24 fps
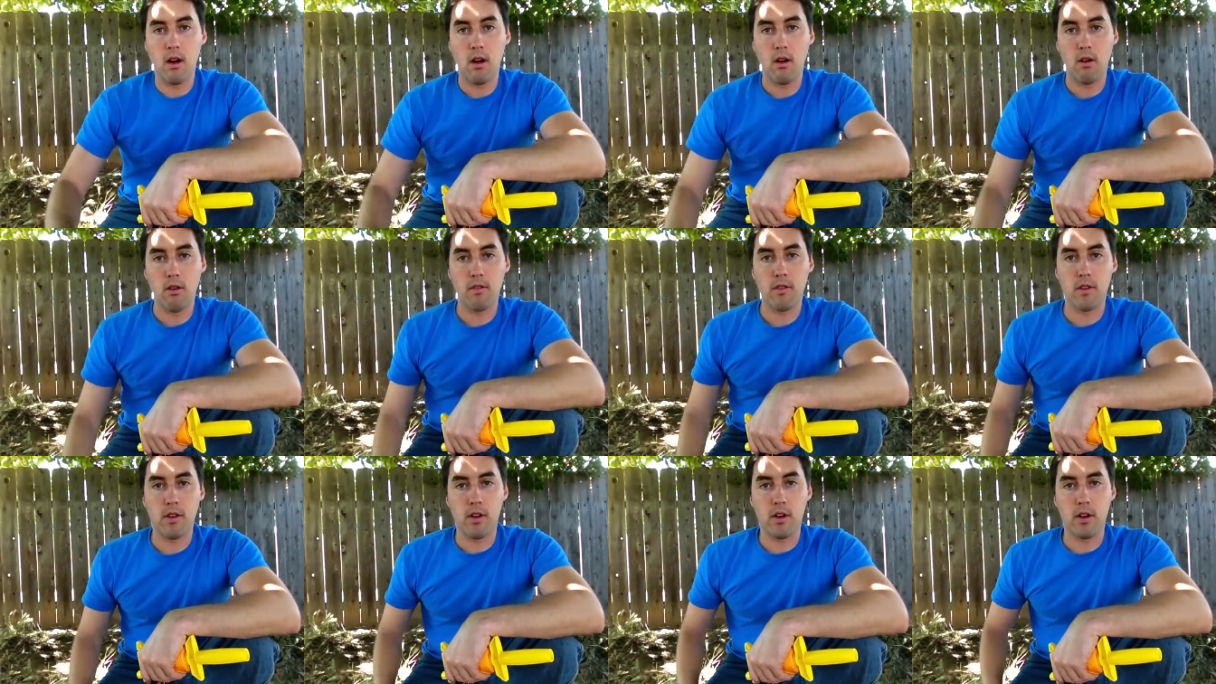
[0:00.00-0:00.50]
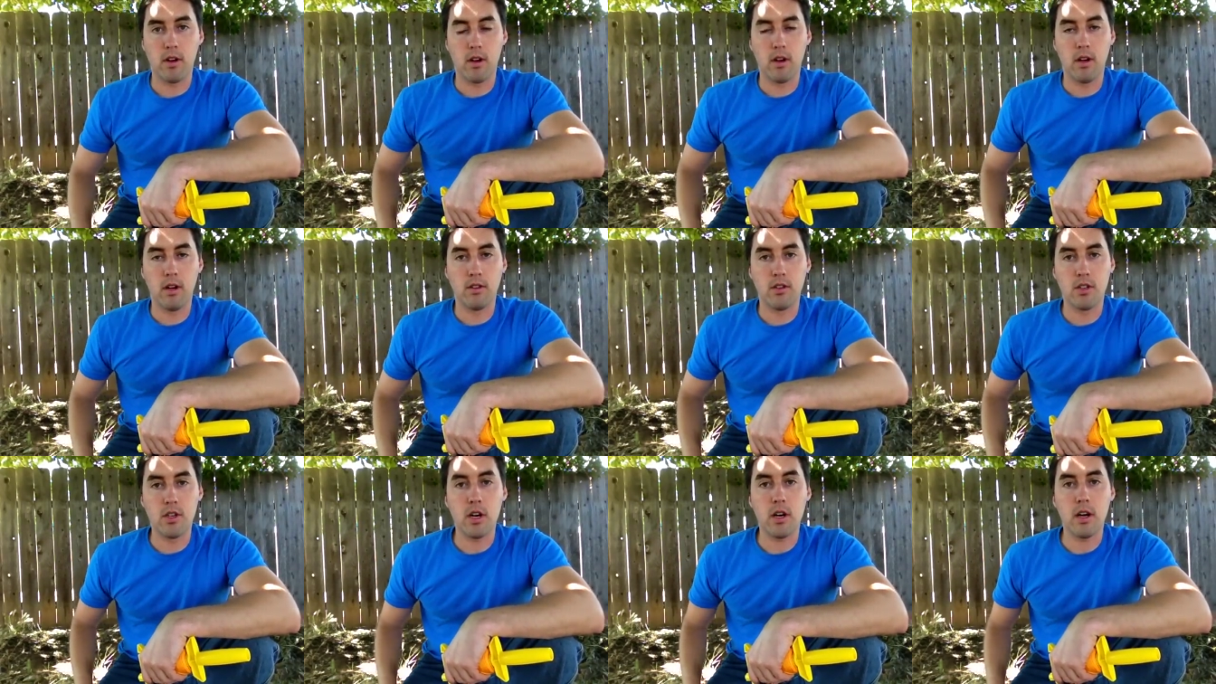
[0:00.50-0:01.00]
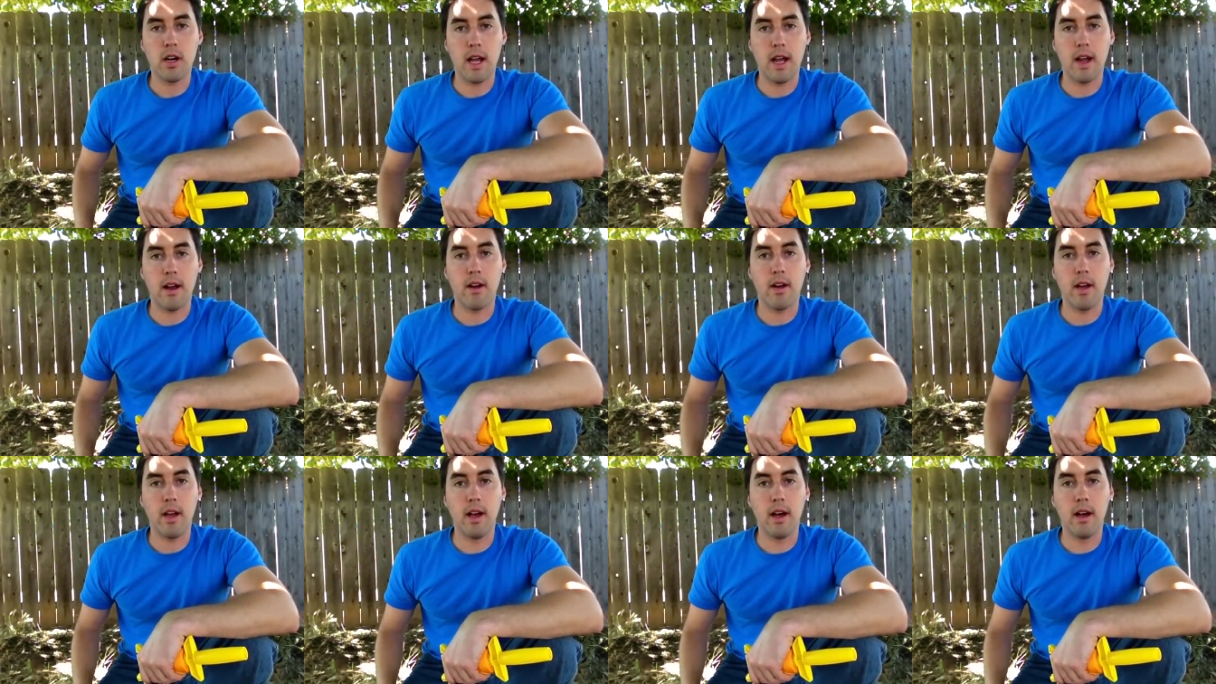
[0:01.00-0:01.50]
over your dirt
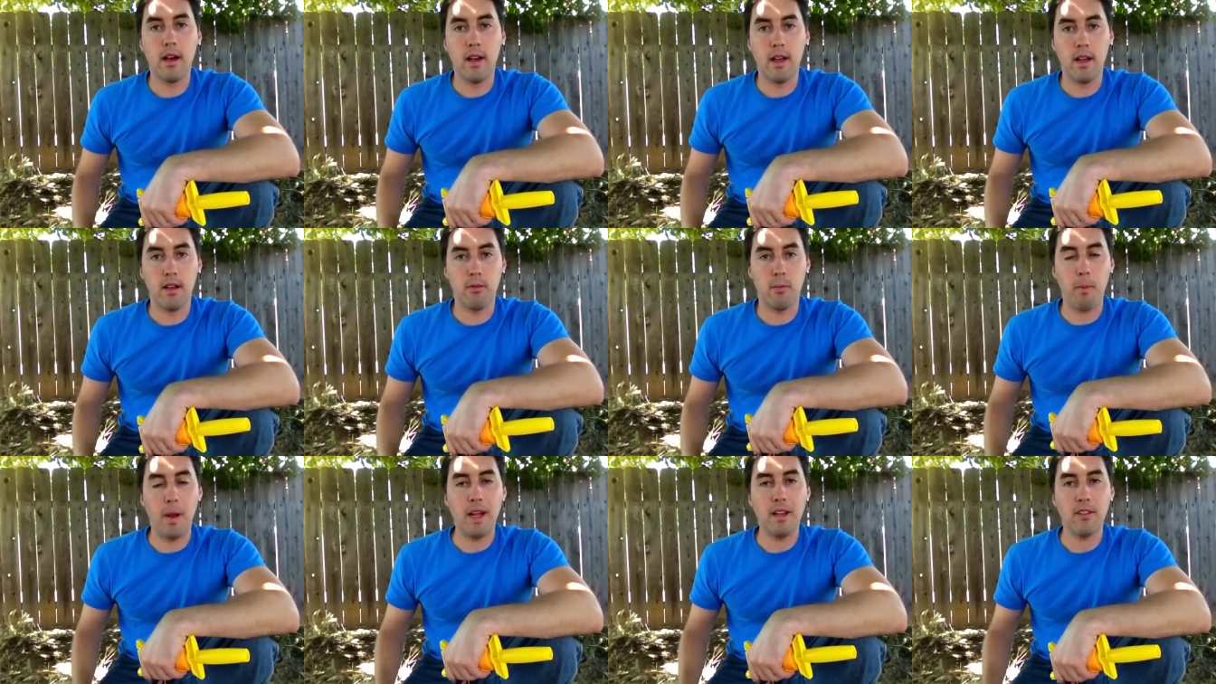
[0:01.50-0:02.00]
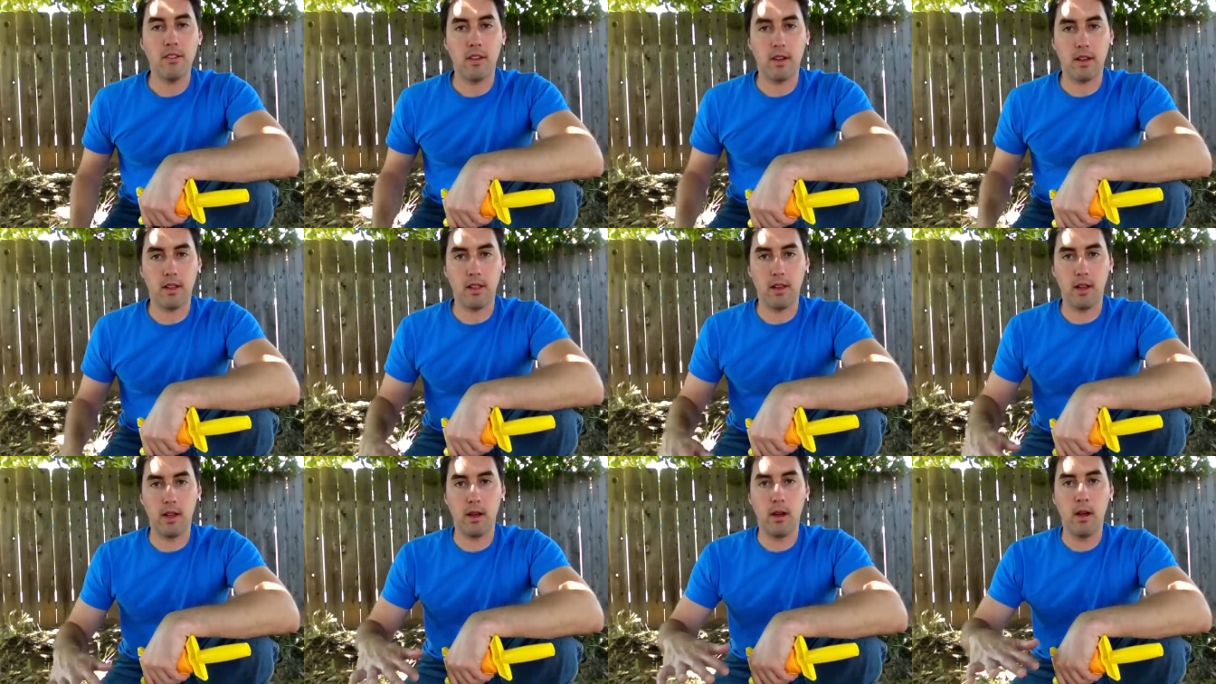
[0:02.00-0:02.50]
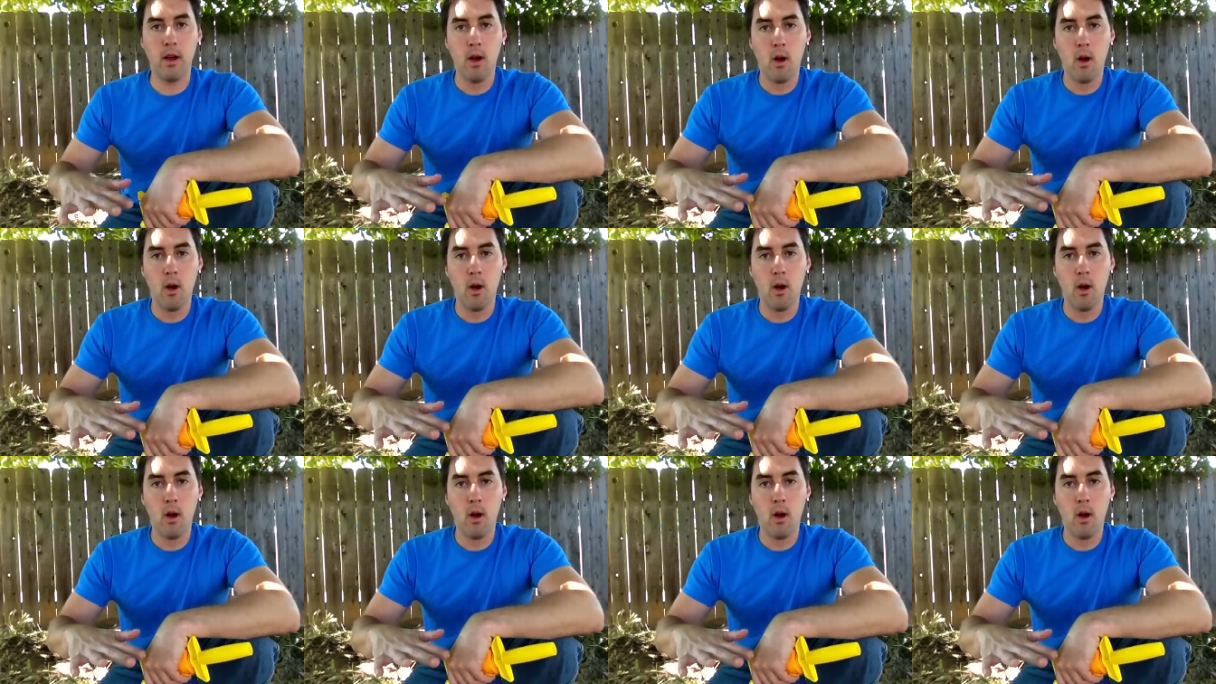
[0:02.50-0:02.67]
area is basically